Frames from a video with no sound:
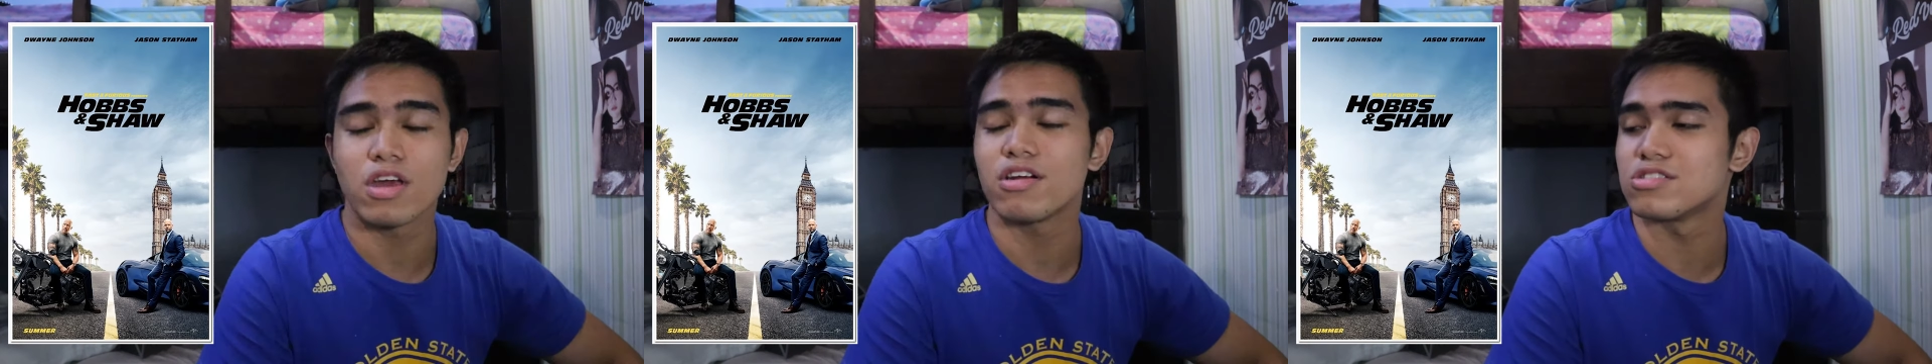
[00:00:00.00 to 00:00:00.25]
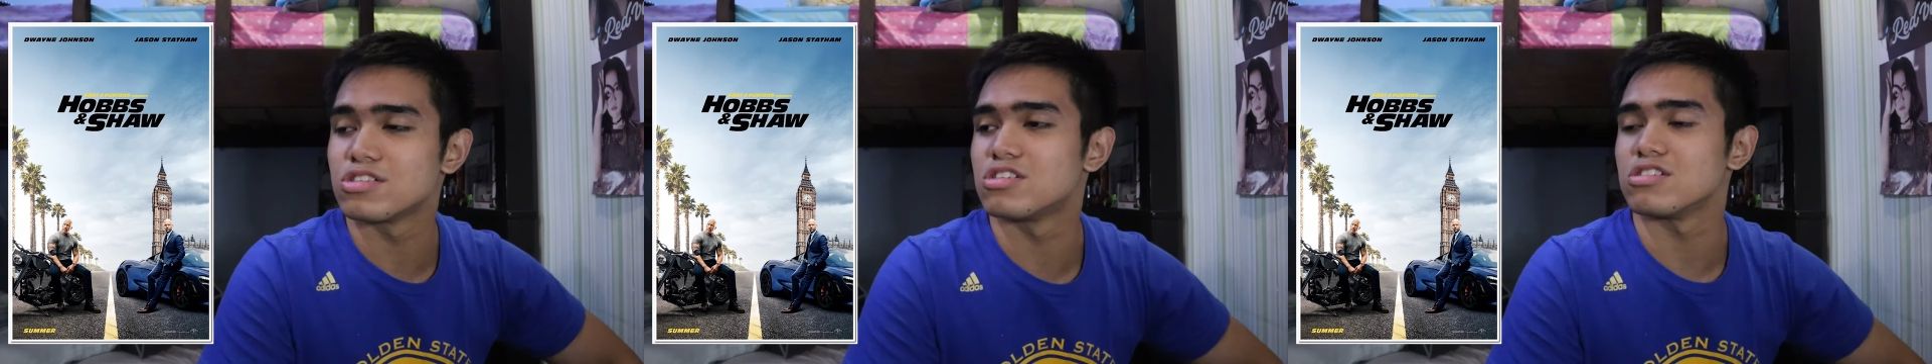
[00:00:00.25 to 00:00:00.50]

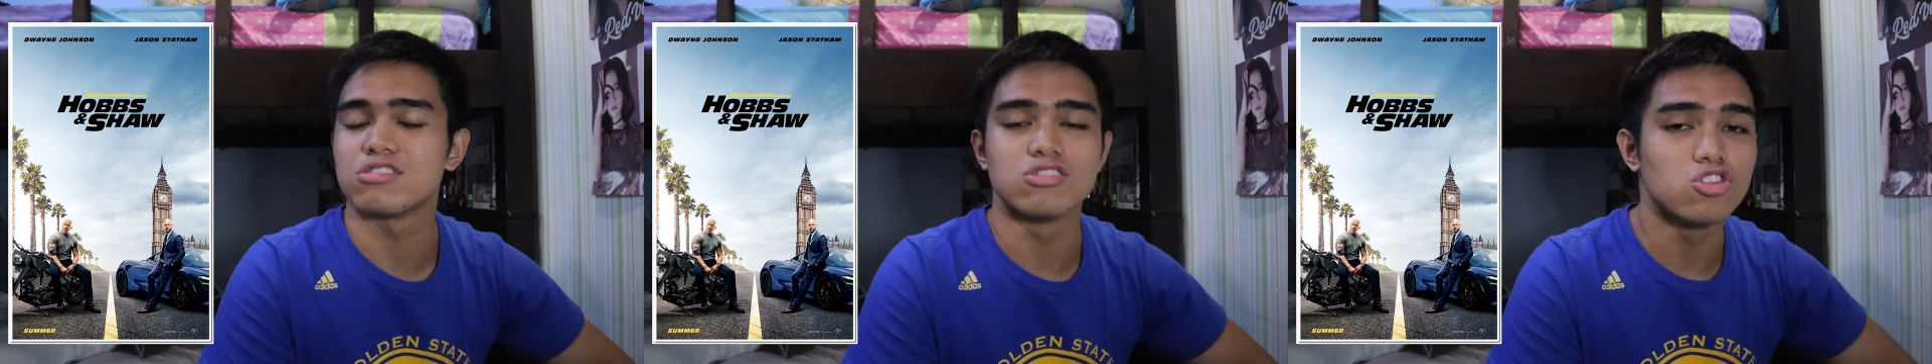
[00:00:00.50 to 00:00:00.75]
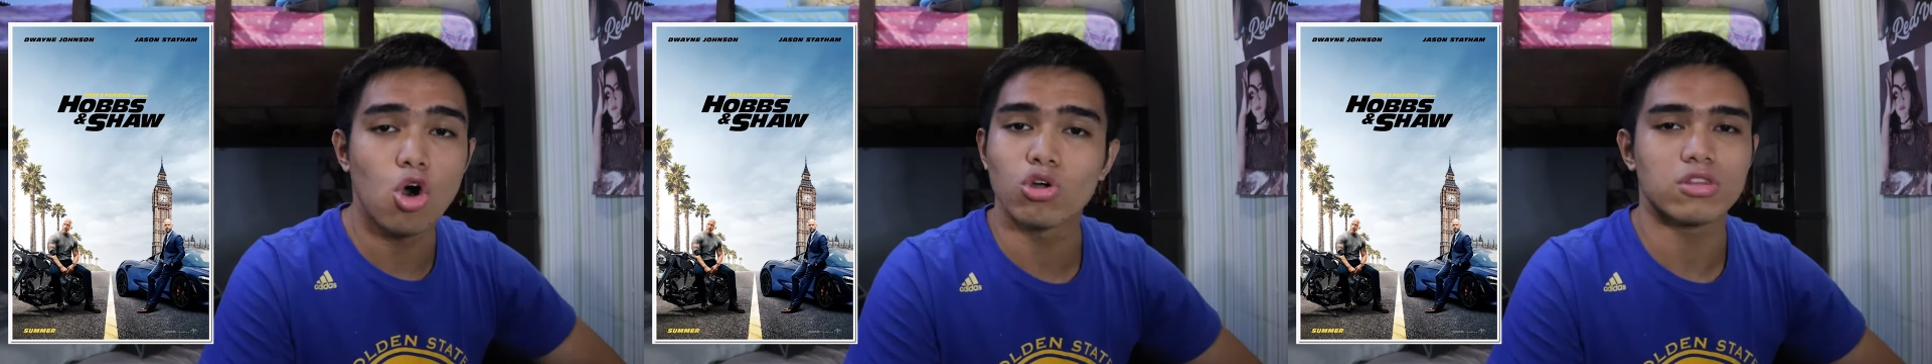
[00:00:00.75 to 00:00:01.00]
There's just
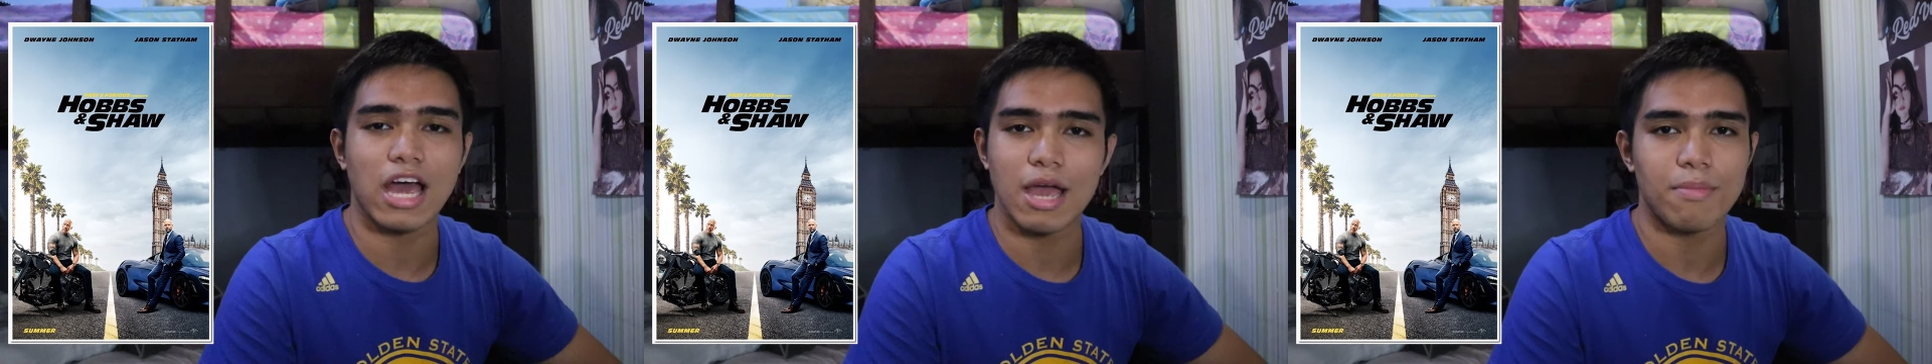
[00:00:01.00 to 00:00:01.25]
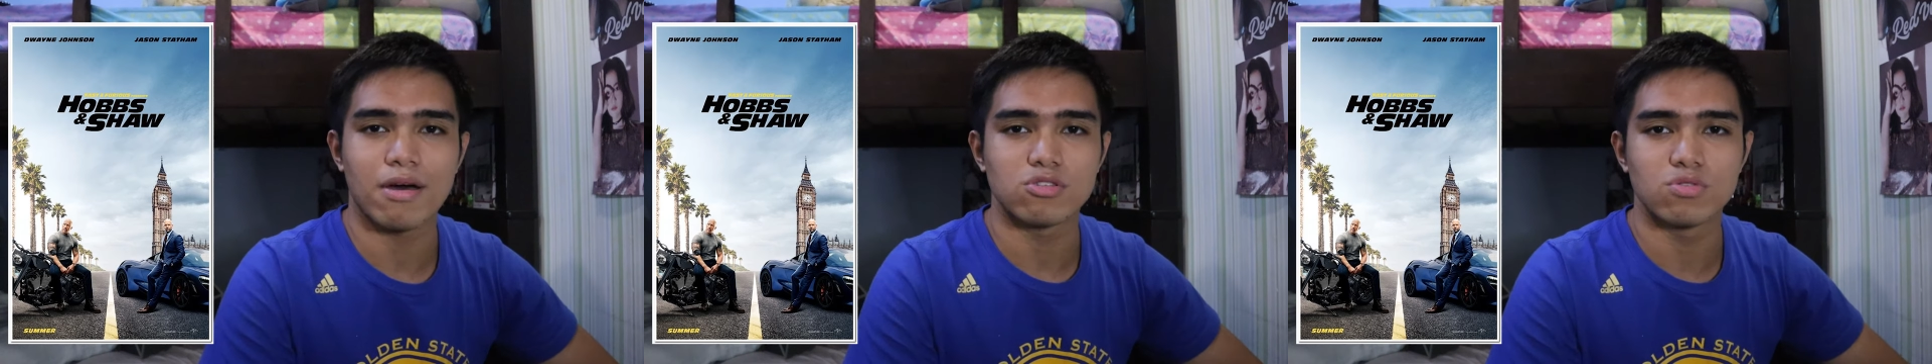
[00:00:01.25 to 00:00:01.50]
no
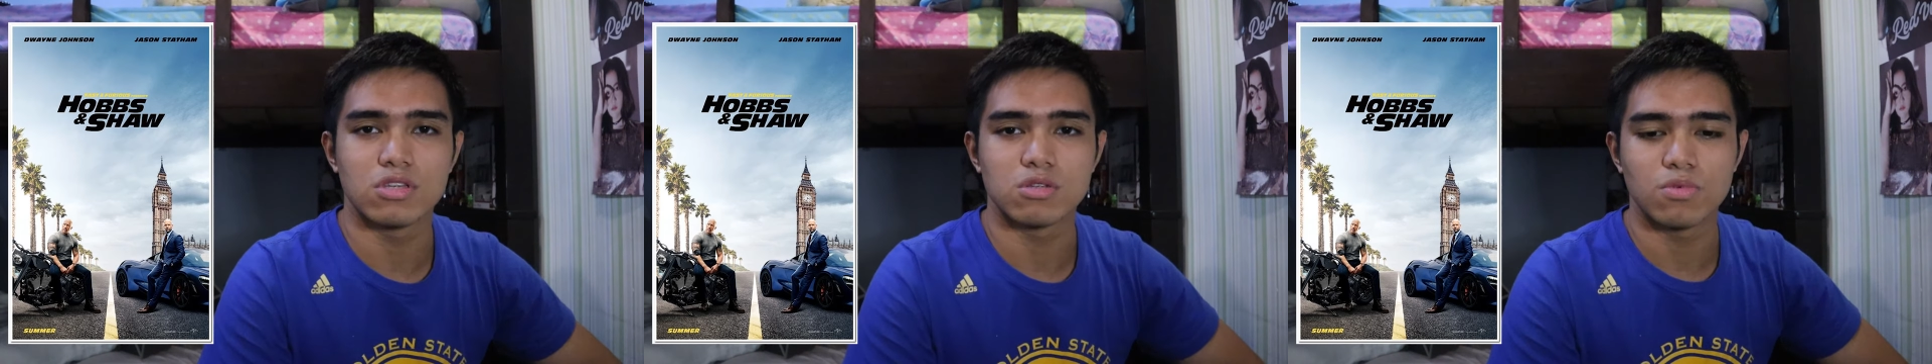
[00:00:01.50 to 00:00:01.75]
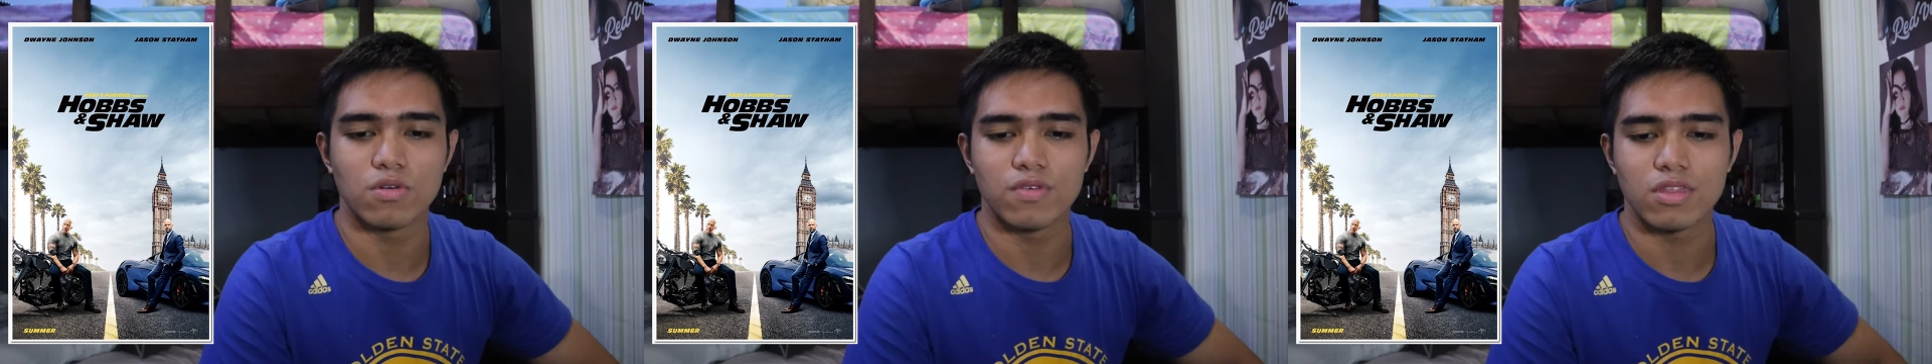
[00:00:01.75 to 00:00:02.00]
timeout to
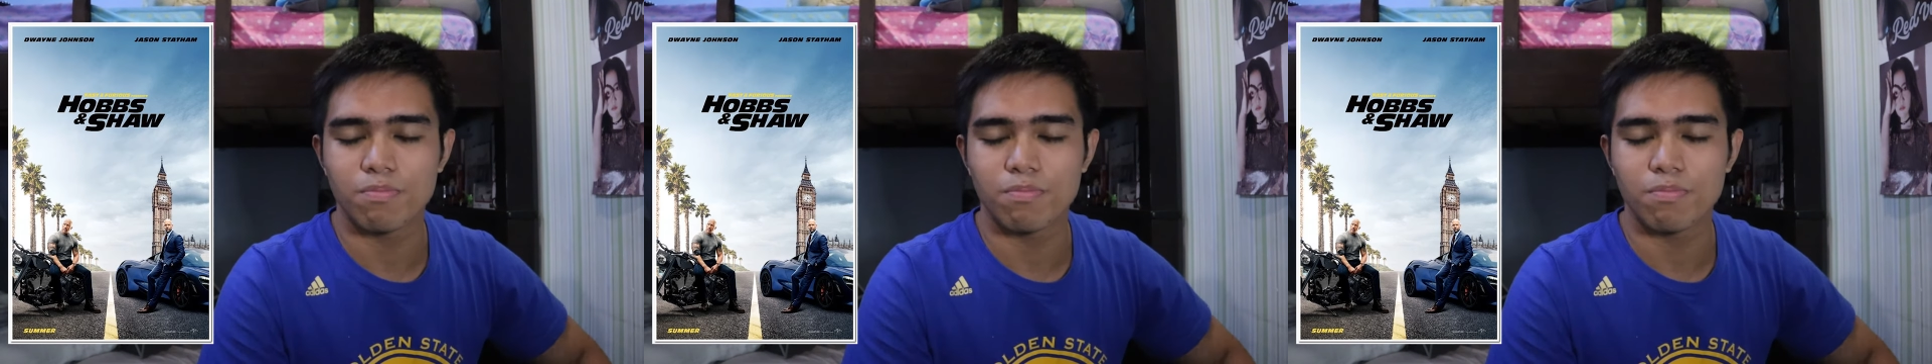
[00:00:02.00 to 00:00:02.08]
this movie.